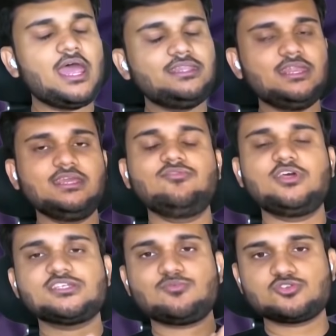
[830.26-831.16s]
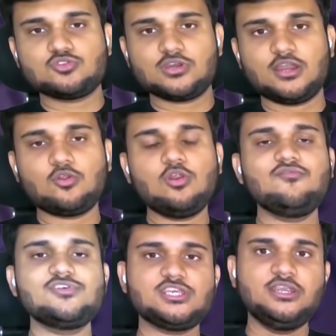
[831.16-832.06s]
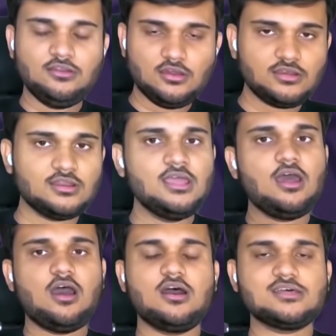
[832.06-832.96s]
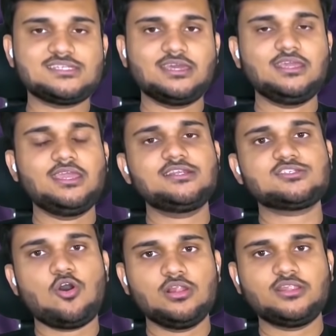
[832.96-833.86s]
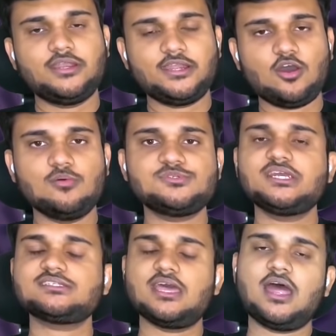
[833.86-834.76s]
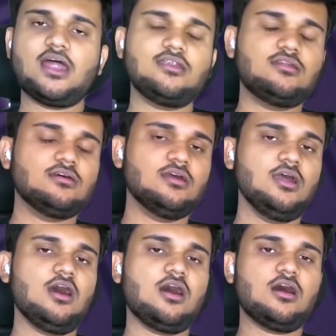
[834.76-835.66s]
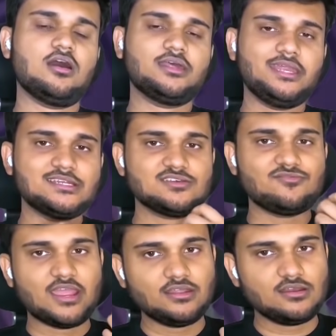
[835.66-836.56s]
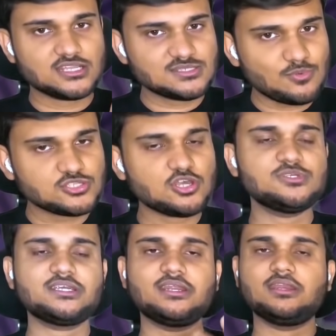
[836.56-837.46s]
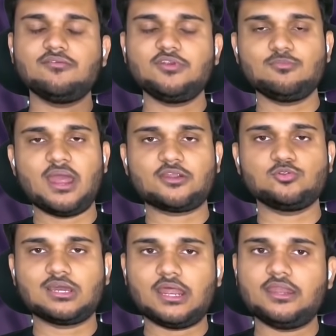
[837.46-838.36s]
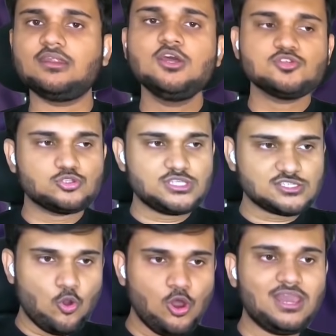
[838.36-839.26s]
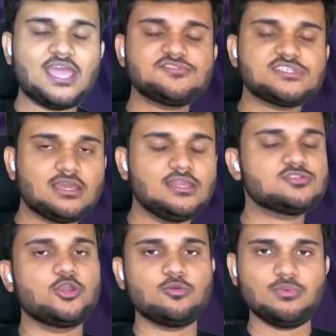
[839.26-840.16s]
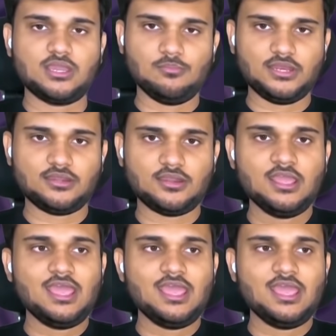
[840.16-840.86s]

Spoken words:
and then give the response to the controller, which in turn segregates all the data objects and creates a final response object and give it back to the client. So this whole life cycle is going to be completed,